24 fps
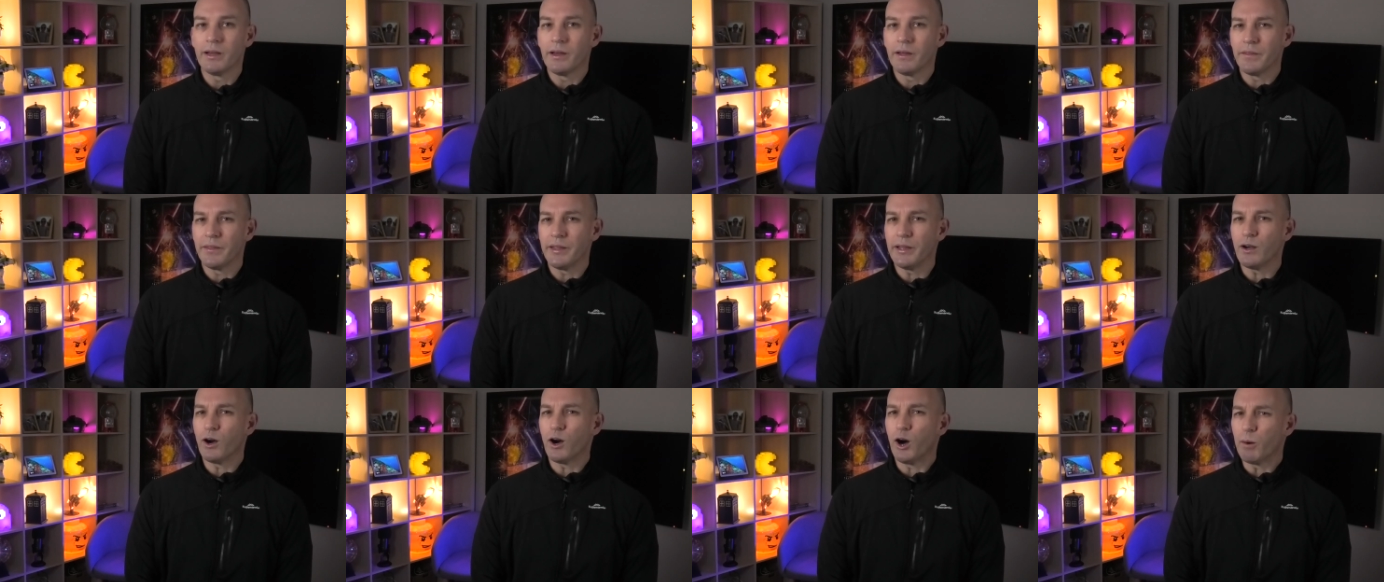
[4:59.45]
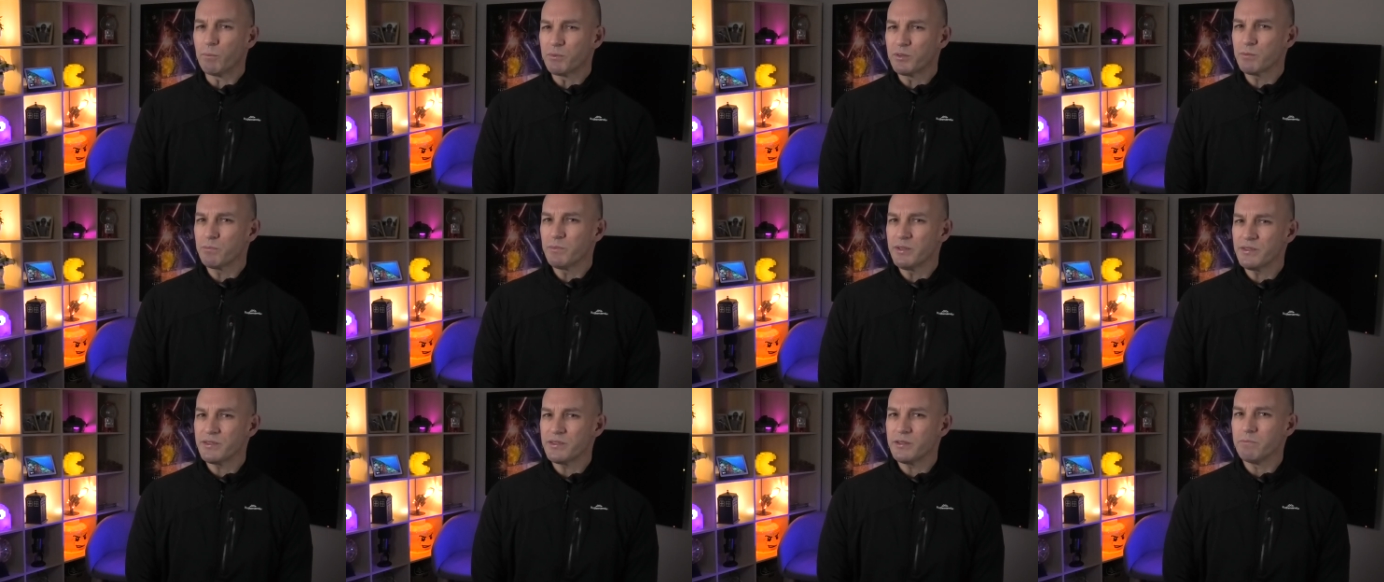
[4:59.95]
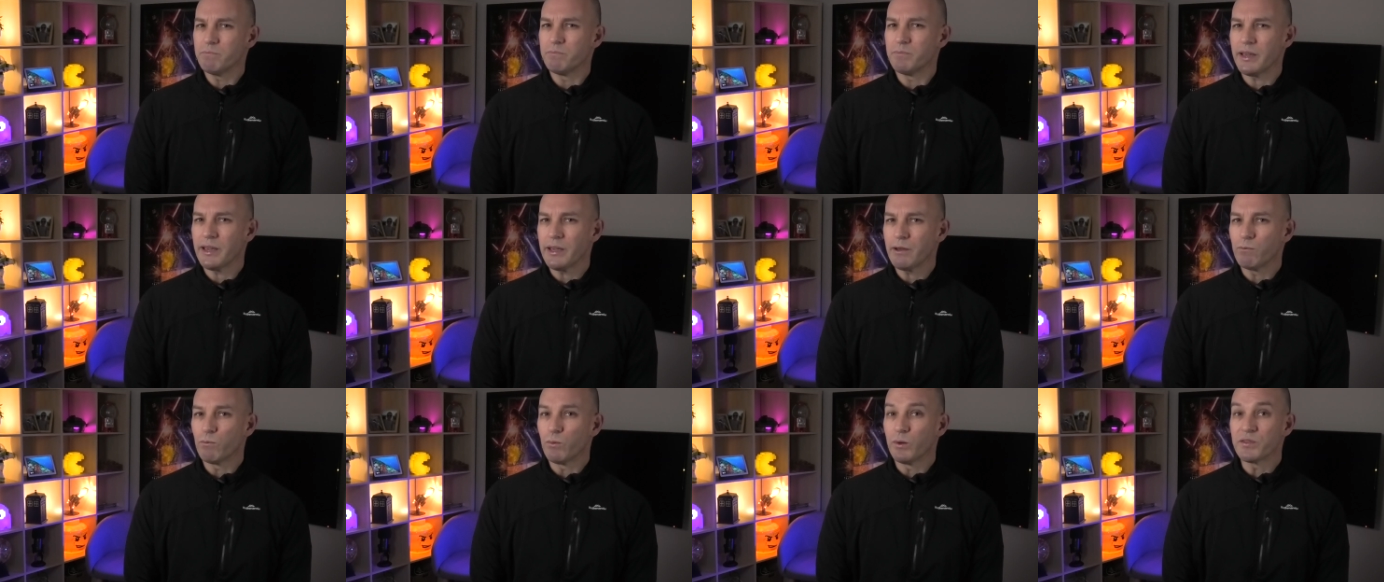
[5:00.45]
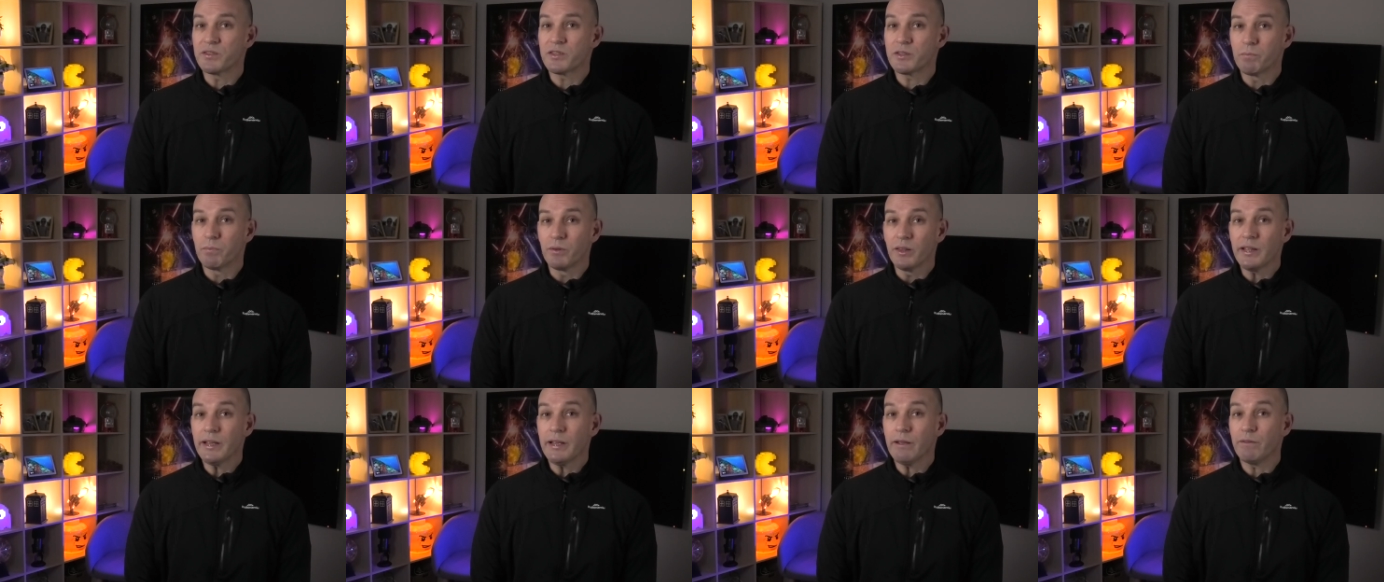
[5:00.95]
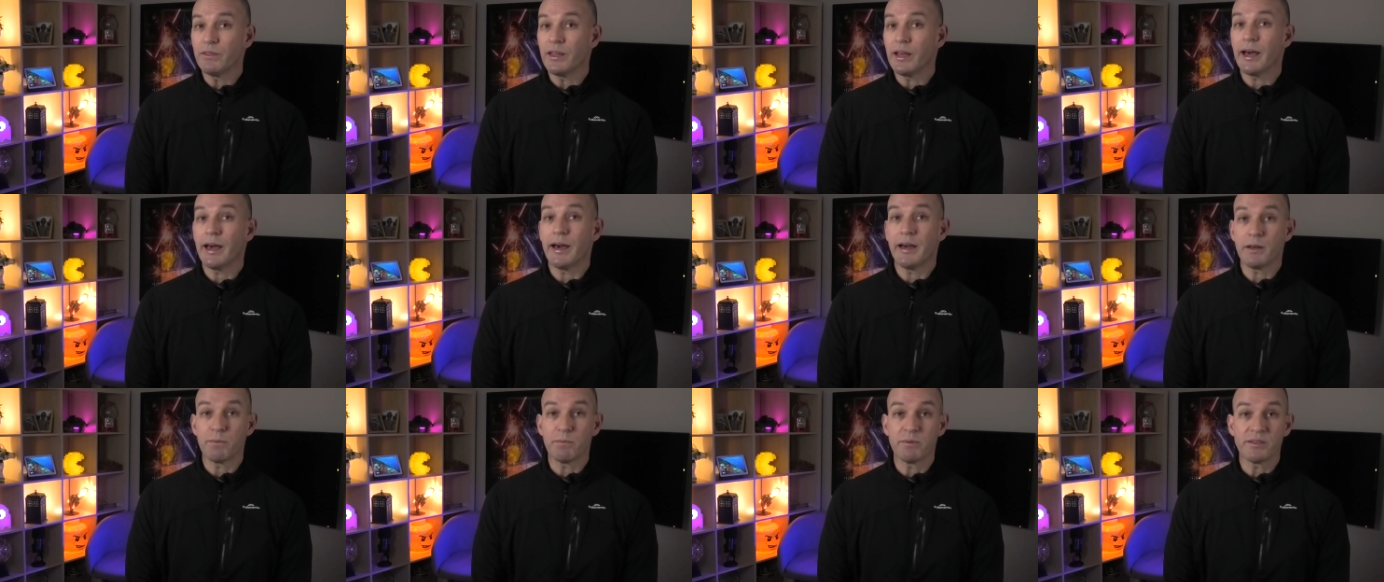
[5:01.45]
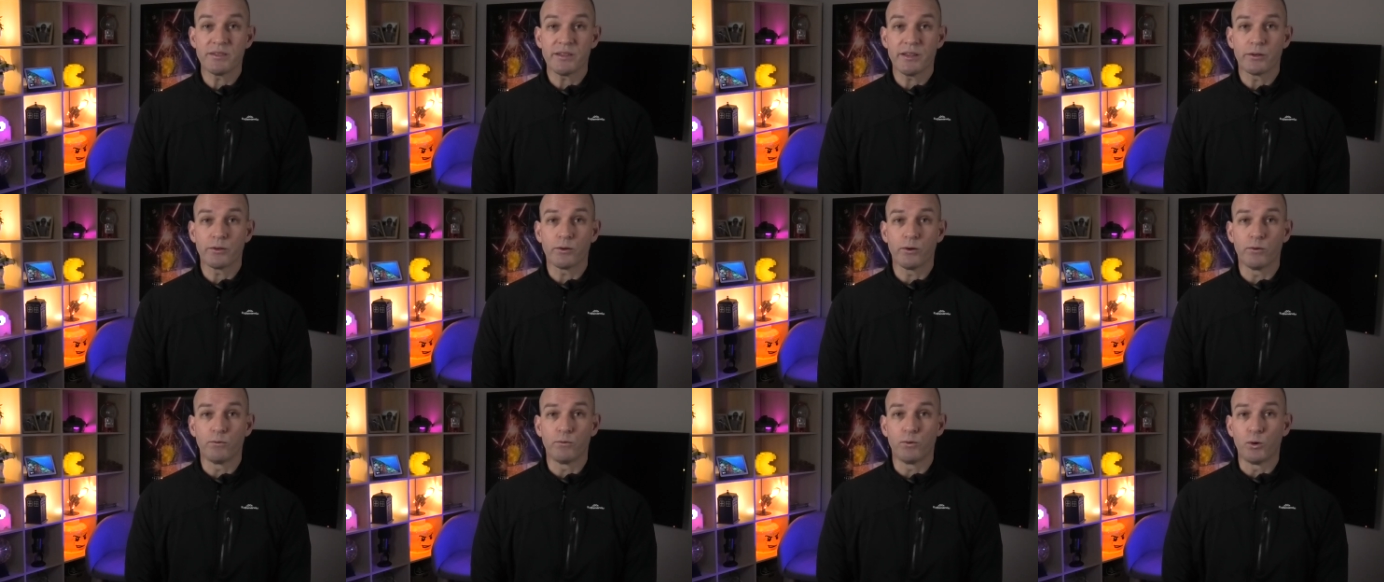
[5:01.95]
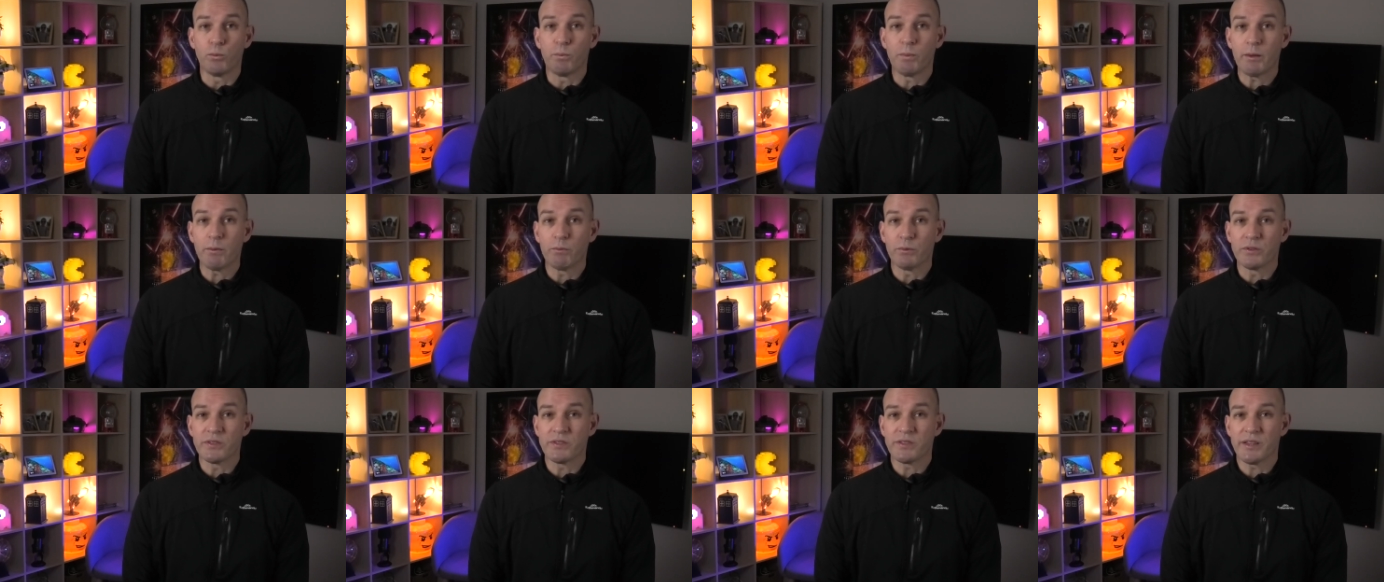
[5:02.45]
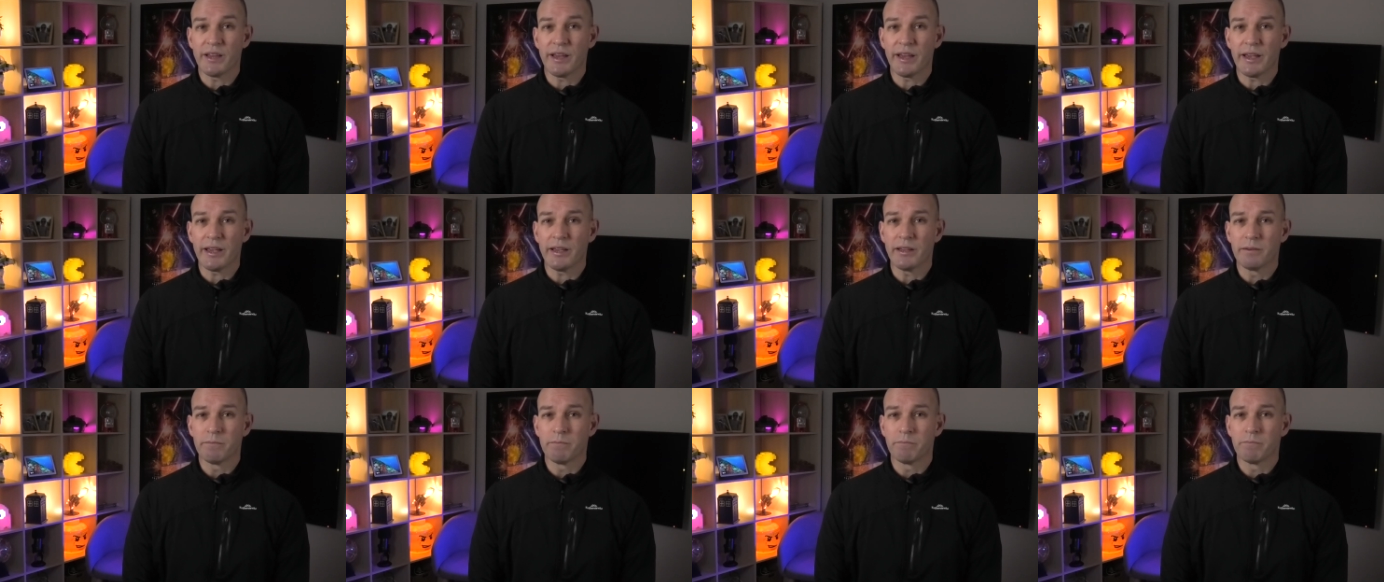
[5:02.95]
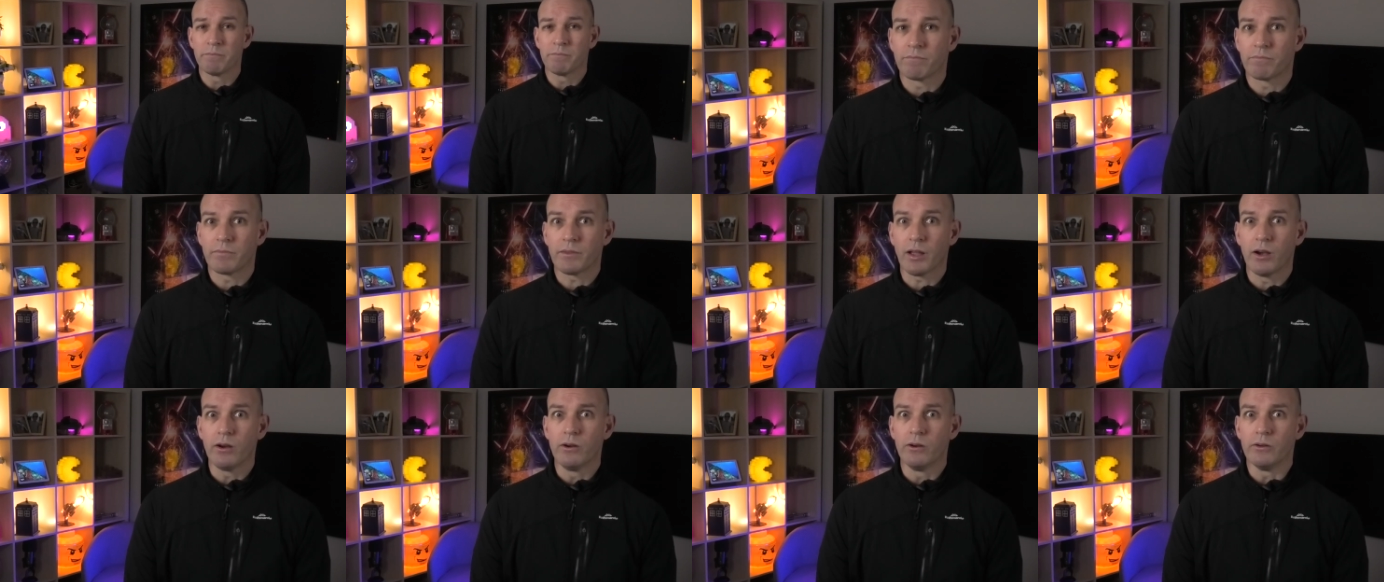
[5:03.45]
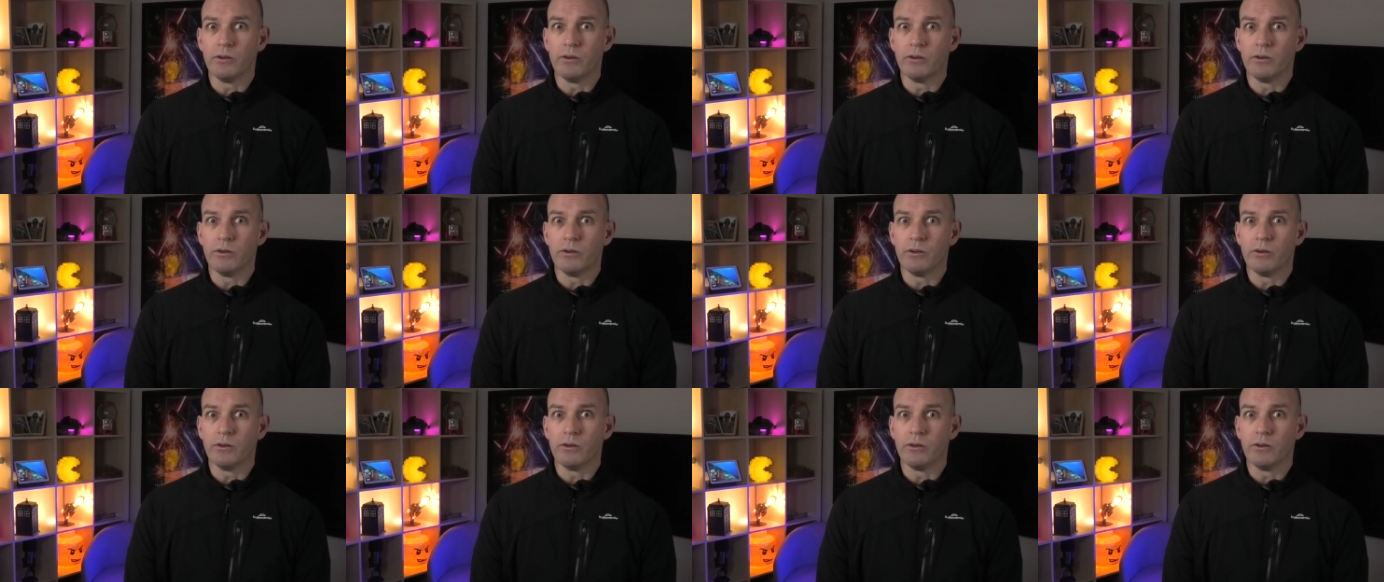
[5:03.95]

The optimist in me wants to believe that 80% of all people say, "Oh